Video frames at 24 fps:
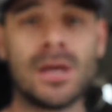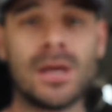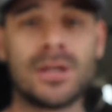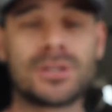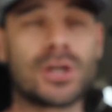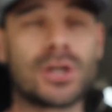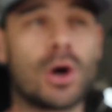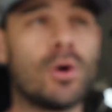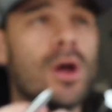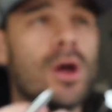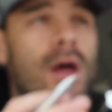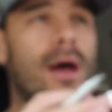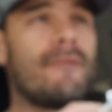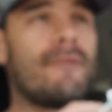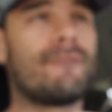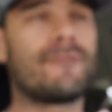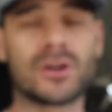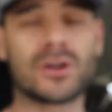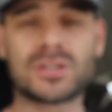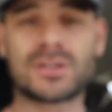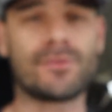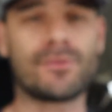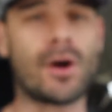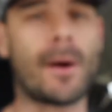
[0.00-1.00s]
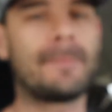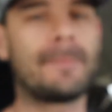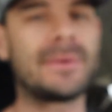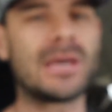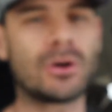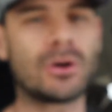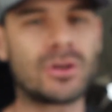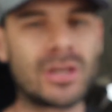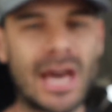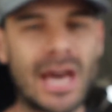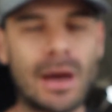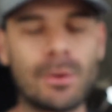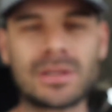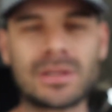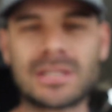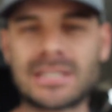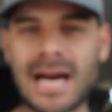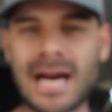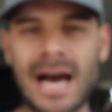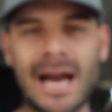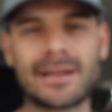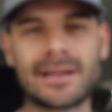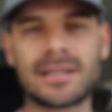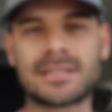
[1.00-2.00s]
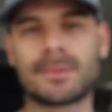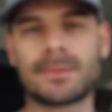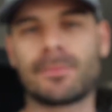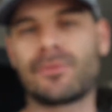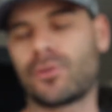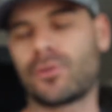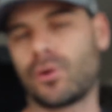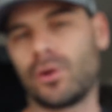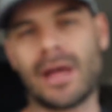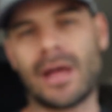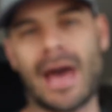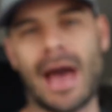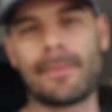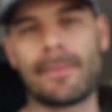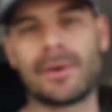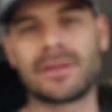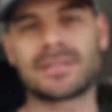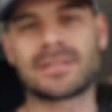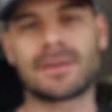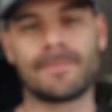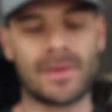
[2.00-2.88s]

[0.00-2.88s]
So first of all, be okay with dying to some of your old habits.